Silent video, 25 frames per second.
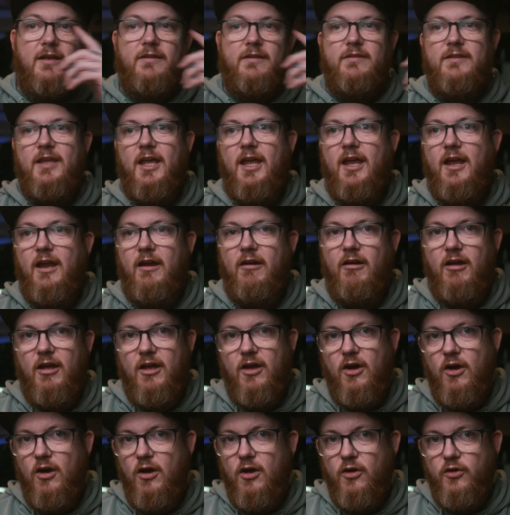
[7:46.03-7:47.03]
There
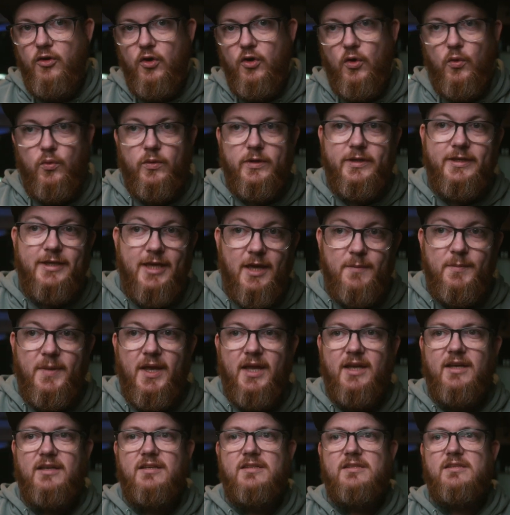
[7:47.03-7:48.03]
are no
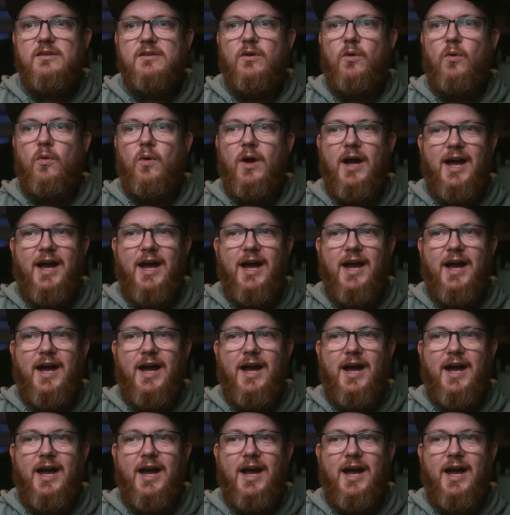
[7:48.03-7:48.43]
gimmicks or